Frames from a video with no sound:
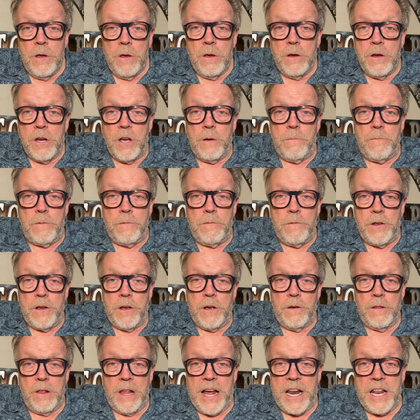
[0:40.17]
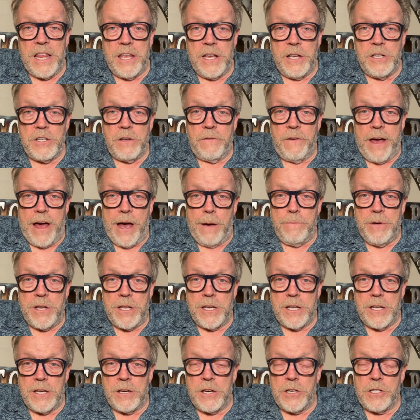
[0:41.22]
lot of things have happened
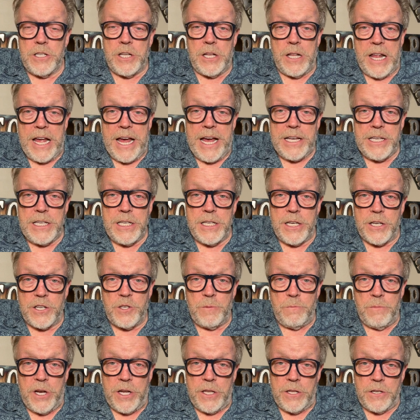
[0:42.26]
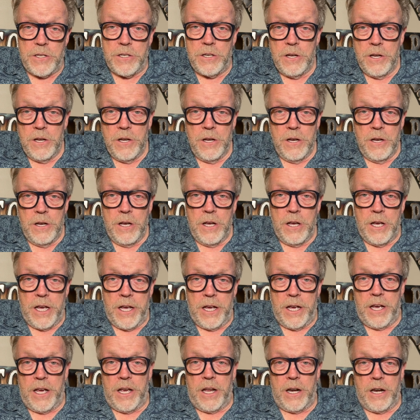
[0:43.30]
in just the last 6 months.
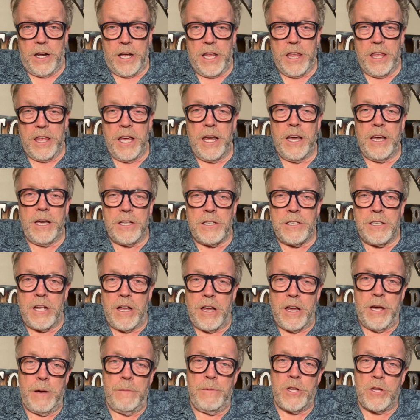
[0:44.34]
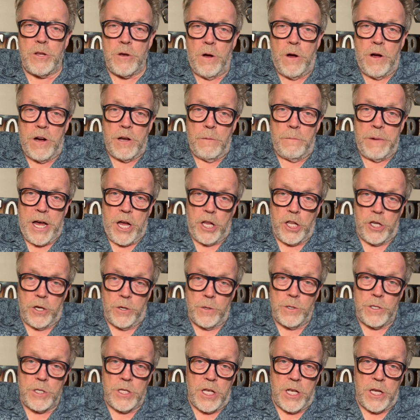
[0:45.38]
And I think it's time to talk about
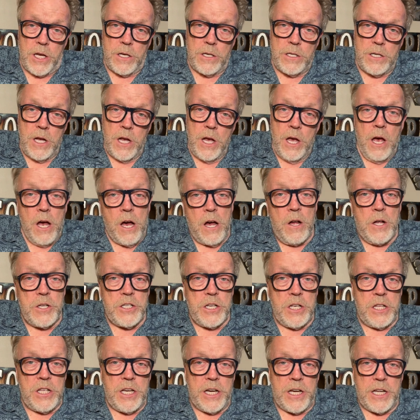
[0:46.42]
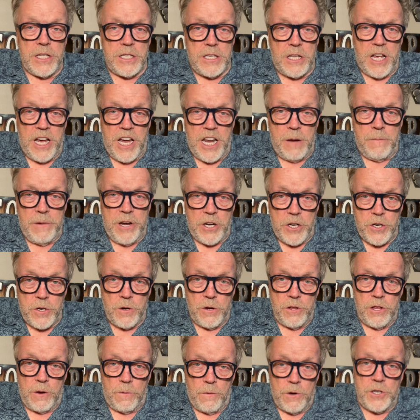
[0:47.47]
those things. I also think it's time to make
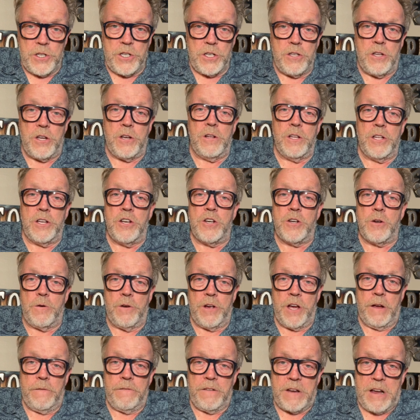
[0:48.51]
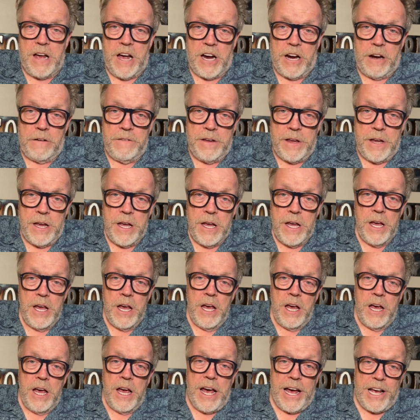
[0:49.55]
sure that we're still enjoying photography
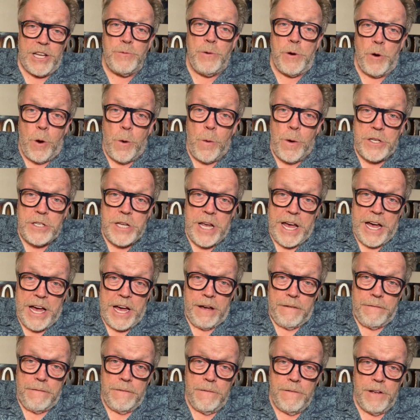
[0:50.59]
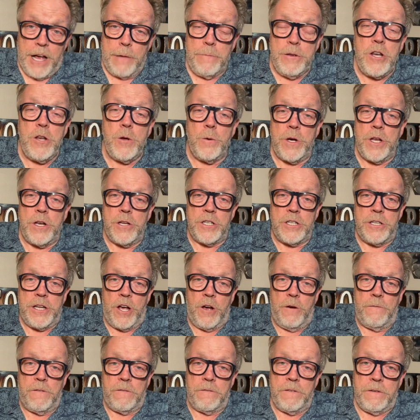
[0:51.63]
as we always have. I've been doing this
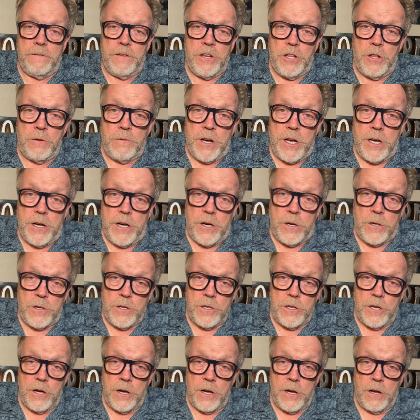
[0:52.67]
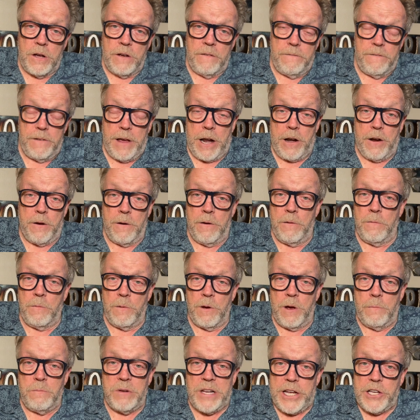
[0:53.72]
now for 53 years, and I've had
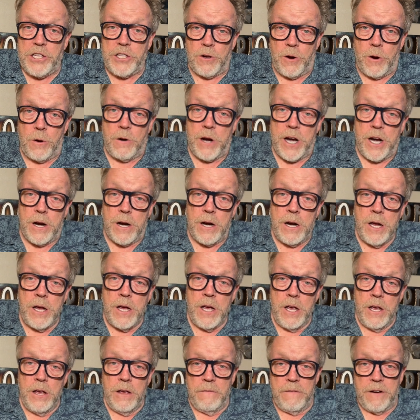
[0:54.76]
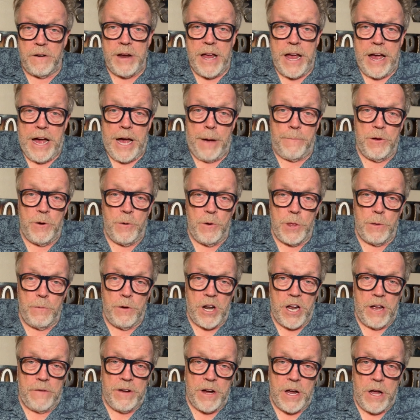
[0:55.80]
a blessed career, very happy with what
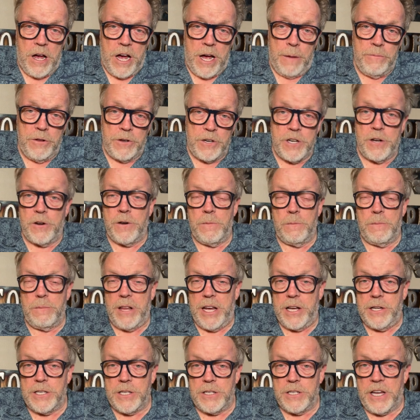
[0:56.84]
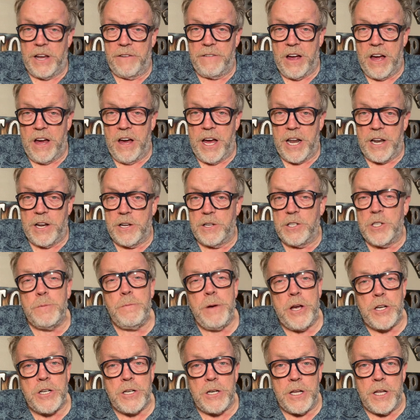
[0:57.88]
I've accomplished and the places I've gone, and
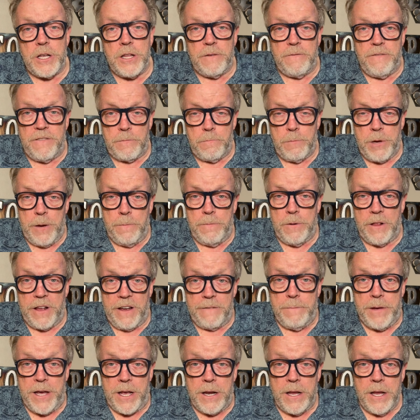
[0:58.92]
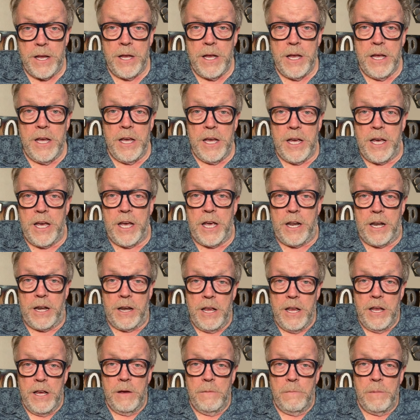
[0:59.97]
especially the people I've met, and
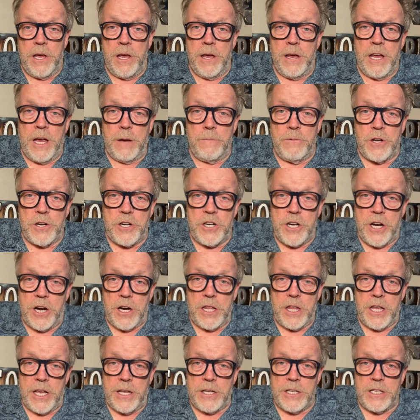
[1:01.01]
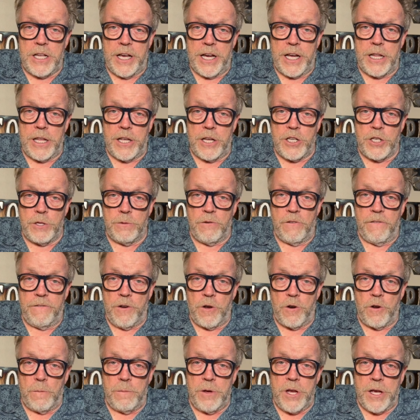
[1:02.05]
being able to share things like this through
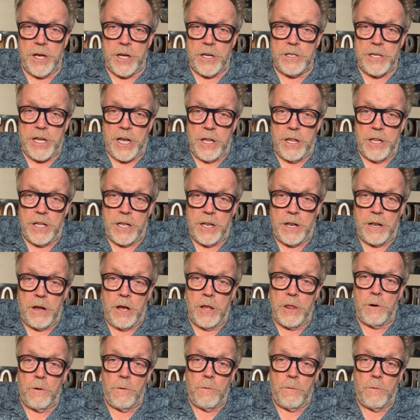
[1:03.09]
PHOTOPXL and other